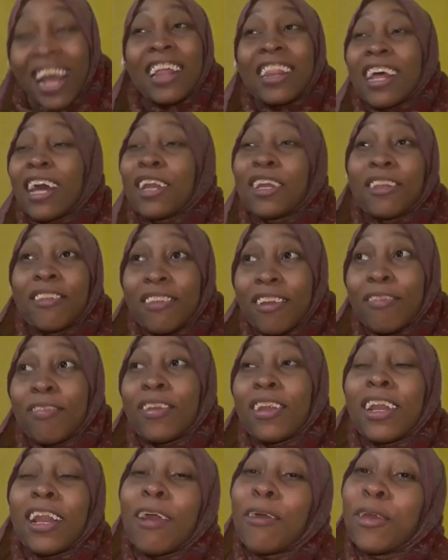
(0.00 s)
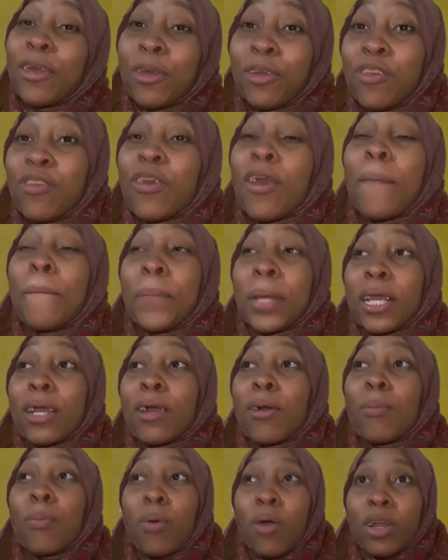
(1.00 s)
That is definitely a huge big
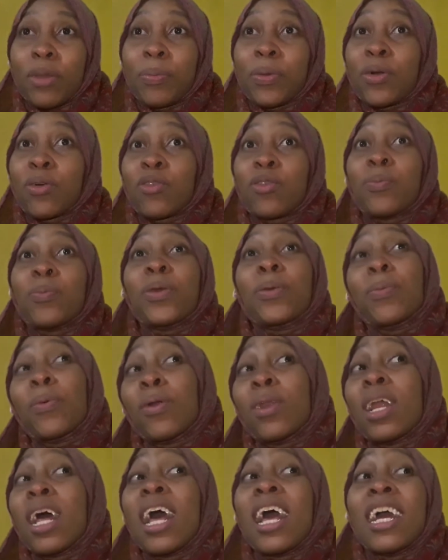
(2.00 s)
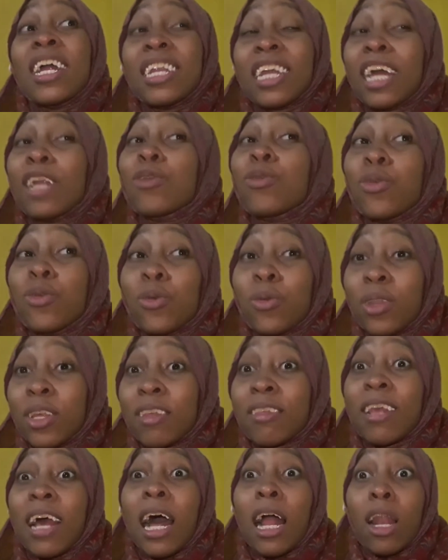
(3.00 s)
point, because people tend to do
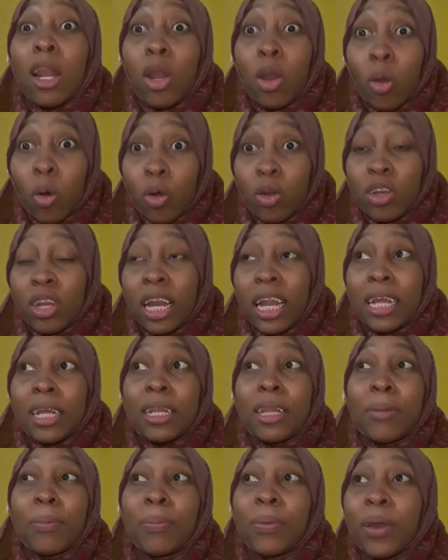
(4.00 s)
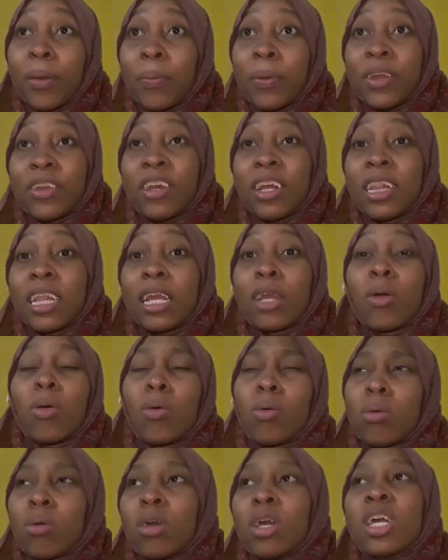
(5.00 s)
this a lot, like the peer pressure thing,
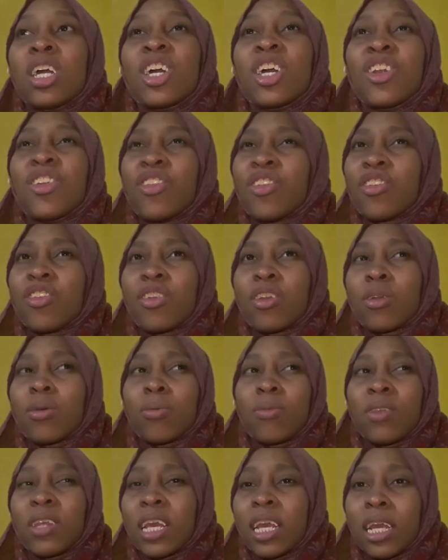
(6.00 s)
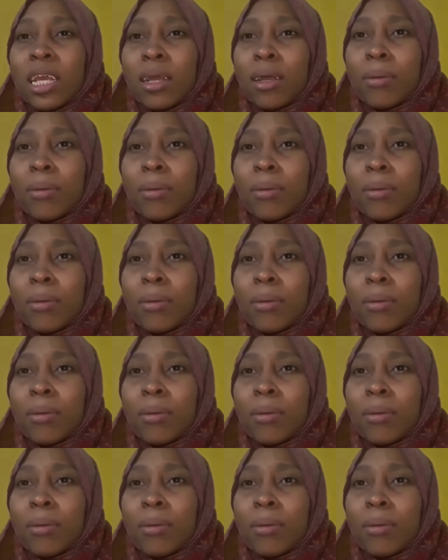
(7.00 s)
or just seeing